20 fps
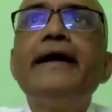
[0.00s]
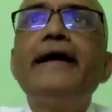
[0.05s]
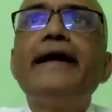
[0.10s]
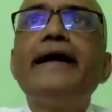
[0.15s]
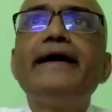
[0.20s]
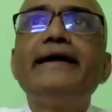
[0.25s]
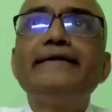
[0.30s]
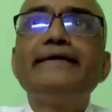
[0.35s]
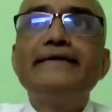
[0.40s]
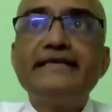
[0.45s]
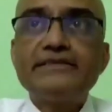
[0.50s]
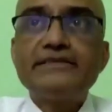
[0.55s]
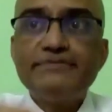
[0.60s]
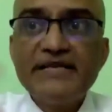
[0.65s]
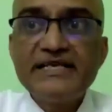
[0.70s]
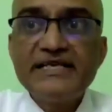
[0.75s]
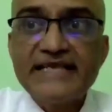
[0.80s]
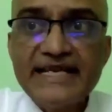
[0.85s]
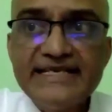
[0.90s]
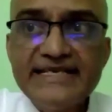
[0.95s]
And he's
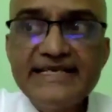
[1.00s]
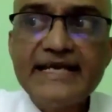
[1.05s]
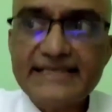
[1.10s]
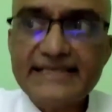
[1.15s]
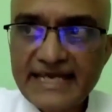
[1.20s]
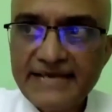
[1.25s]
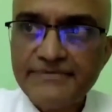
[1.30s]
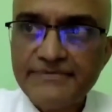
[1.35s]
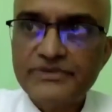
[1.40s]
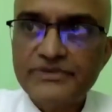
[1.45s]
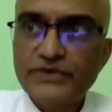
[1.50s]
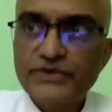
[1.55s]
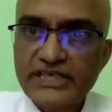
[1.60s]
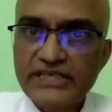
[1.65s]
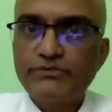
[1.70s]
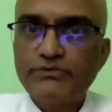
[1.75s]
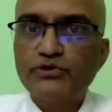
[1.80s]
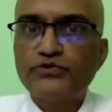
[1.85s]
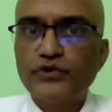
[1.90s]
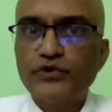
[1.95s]
built India teams for these
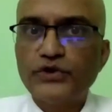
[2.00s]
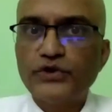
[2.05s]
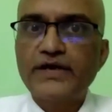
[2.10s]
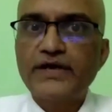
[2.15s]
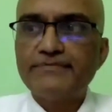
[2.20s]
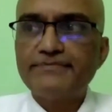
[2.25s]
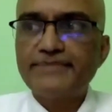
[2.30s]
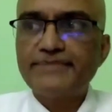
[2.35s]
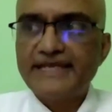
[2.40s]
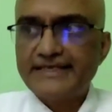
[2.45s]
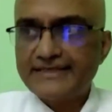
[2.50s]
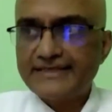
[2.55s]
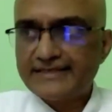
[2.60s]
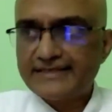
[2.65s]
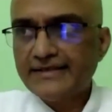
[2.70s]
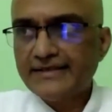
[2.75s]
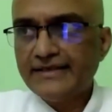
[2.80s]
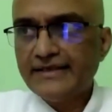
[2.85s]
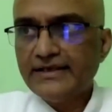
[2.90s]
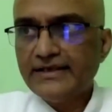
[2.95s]
portfolio
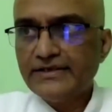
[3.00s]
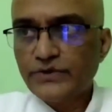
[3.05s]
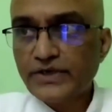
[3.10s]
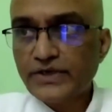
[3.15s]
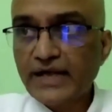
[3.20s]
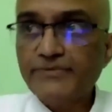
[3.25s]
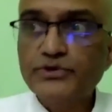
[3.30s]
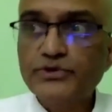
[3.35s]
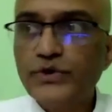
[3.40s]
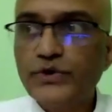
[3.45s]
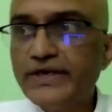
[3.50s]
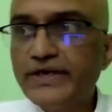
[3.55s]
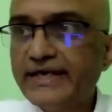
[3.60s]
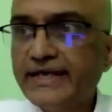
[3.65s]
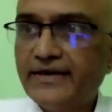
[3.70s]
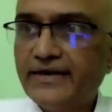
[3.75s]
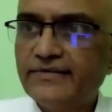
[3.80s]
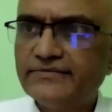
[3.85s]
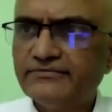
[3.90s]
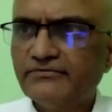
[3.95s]
companies. He comes to
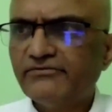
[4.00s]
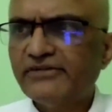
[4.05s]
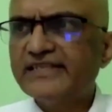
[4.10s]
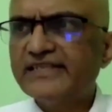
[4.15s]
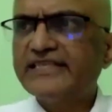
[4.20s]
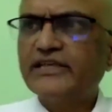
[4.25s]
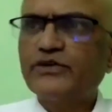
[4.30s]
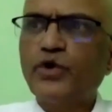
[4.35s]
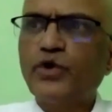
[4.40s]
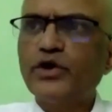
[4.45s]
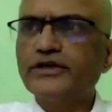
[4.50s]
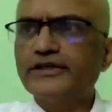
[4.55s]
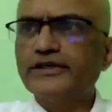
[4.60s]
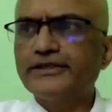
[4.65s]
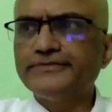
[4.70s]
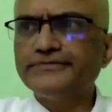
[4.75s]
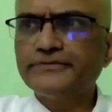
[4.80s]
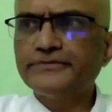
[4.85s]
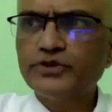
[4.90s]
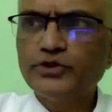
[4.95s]
India once a
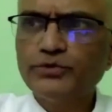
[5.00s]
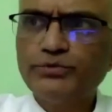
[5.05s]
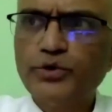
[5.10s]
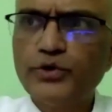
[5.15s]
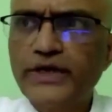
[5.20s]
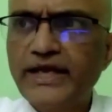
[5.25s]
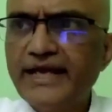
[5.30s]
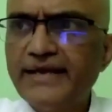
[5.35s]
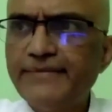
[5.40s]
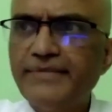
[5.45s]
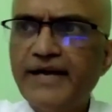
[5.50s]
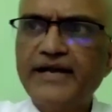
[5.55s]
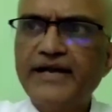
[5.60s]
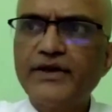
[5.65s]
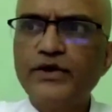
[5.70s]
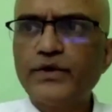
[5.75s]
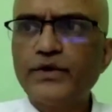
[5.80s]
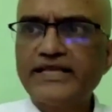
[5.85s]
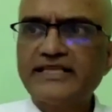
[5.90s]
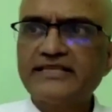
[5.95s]
quarter, to Pune,
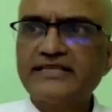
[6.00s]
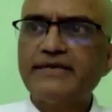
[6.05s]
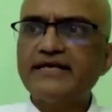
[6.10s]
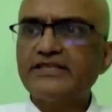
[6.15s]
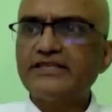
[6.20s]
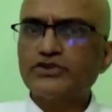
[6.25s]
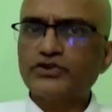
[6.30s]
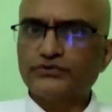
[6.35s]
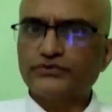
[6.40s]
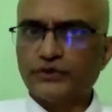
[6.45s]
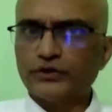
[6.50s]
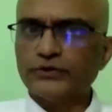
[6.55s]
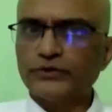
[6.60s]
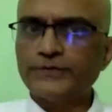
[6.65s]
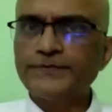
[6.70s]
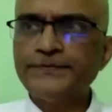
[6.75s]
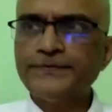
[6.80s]
Bangalore, Hyderabad, and so forth.